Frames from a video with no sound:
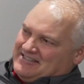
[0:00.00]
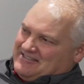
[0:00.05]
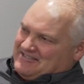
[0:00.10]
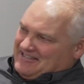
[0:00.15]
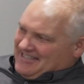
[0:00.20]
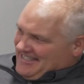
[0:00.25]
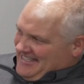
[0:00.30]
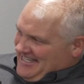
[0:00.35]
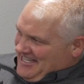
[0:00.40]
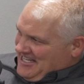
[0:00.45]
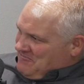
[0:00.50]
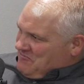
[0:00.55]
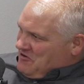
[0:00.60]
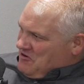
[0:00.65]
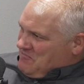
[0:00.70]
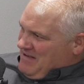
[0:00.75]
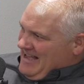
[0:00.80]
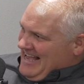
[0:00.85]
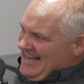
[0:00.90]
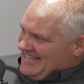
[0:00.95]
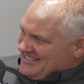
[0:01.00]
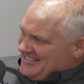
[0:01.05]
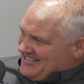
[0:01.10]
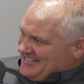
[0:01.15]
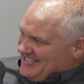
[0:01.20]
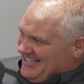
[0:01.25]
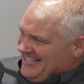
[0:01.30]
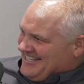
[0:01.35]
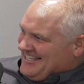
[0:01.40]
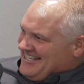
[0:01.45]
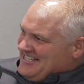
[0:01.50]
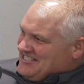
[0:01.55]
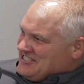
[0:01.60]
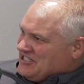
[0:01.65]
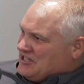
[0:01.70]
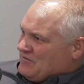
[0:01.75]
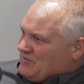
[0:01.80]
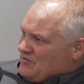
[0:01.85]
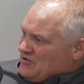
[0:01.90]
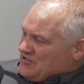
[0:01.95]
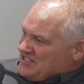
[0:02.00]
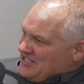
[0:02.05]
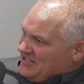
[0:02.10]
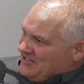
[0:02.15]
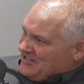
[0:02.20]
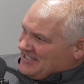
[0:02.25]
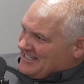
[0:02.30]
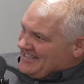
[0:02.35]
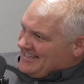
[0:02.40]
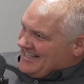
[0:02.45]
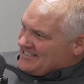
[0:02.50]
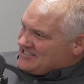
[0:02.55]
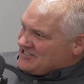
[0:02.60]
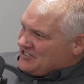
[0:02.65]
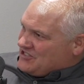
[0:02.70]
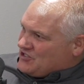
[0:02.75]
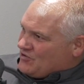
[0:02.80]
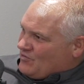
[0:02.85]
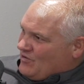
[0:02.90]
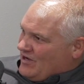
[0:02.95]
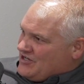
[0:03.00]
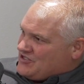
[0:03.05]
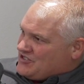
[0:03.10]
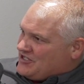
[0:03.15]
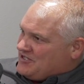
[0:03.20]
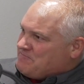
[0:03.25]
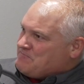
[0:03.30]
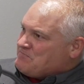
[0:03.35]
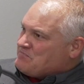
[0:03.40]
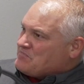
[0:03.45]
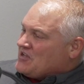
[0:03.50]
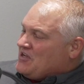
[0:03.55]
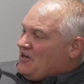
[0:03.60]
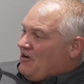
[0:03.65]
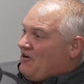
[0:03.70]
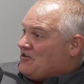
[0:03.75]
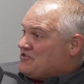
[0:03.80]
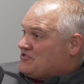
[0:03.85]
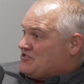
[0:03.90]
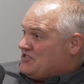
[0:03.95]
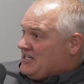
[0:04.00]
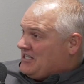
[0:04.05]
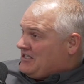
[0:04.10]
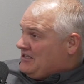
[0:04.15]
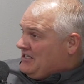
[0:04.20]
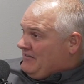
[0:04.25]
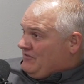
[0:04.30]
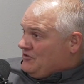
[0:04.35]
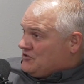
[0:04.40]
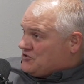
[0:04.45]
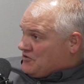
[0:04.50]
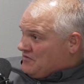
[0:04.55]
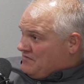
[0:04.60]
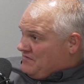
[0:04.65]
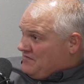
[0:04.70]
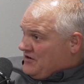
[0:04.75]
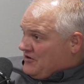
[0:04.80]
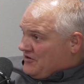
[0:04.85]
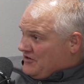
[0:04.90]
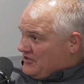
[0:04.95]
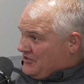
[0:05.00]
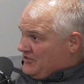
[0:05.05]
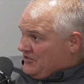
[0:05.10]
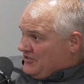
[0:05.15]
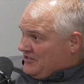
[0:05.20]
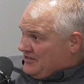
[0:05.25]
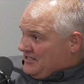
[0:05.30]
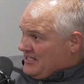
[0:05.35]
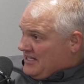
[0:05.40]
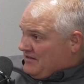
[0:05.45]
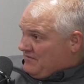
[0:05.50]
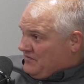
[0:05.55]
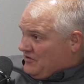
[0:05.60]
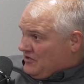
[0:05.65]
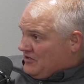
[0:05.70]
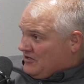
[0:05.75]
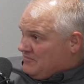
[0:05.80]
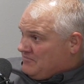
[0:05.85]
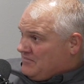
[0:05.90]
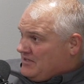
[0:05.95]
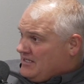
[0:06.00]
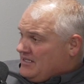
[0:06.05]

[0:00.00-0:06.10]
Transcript: again, we're back to the fertility in that situation. Our zinc levels are very good on that farm.